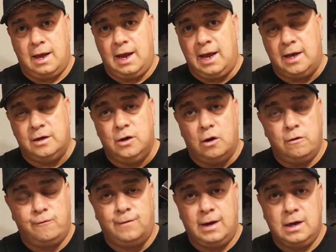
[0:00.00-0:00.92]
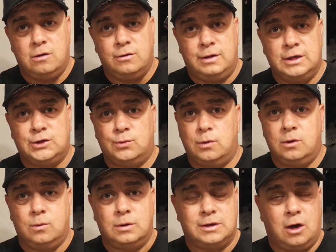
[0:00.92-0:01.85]
and no fail, this
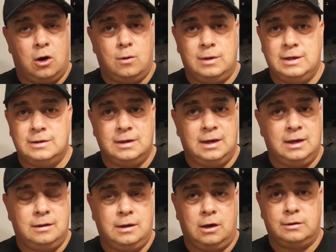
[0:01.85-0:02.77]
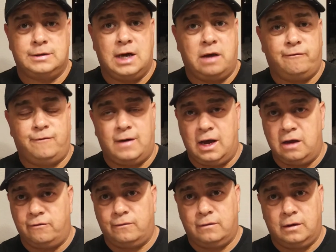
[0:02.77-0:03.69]
one was always in their top
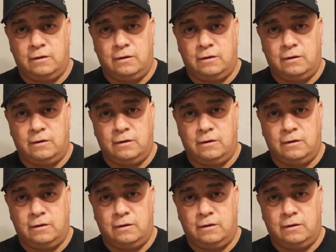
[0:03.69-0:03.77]
5,